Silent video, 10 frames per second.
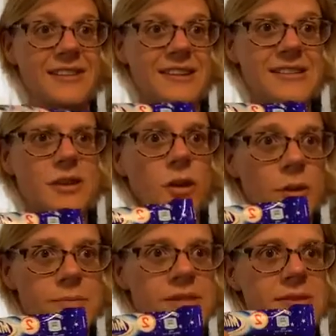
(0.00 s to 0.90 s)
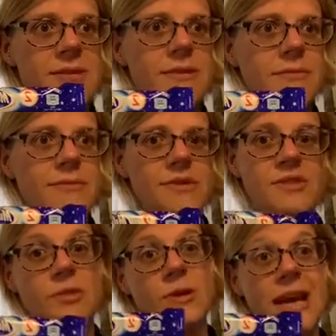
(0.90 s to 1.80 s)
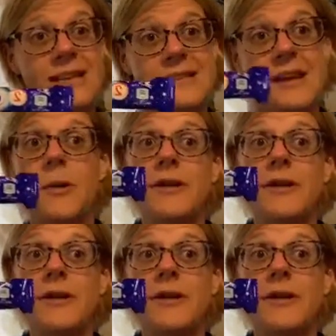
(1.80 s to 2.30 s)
Otherwise, oops, still 180.